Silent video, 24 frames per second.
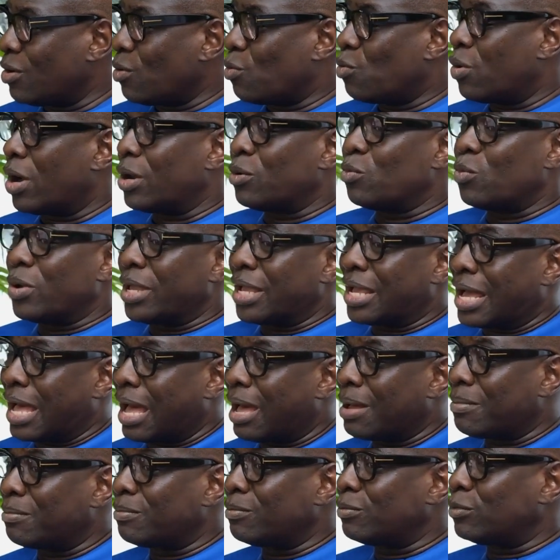When we
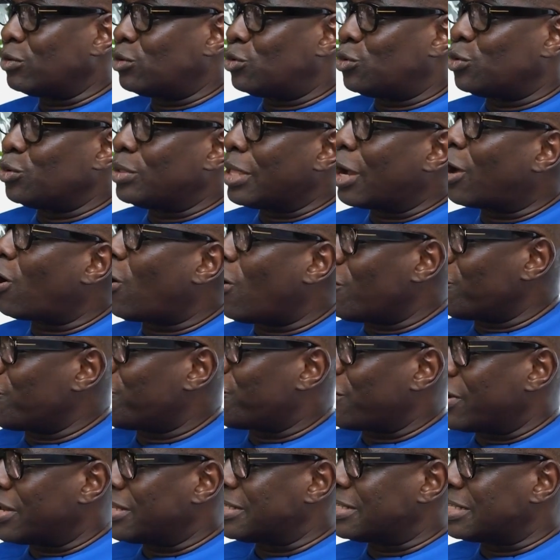come to the
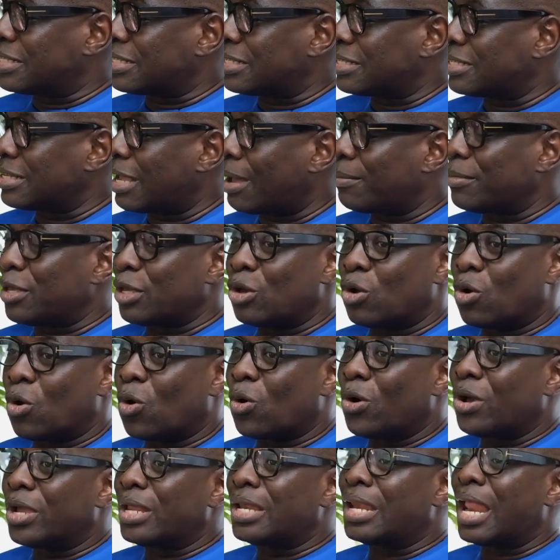conferences, I mean,
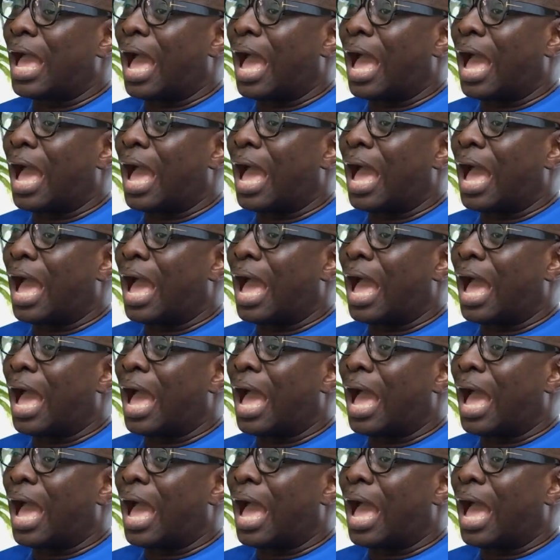going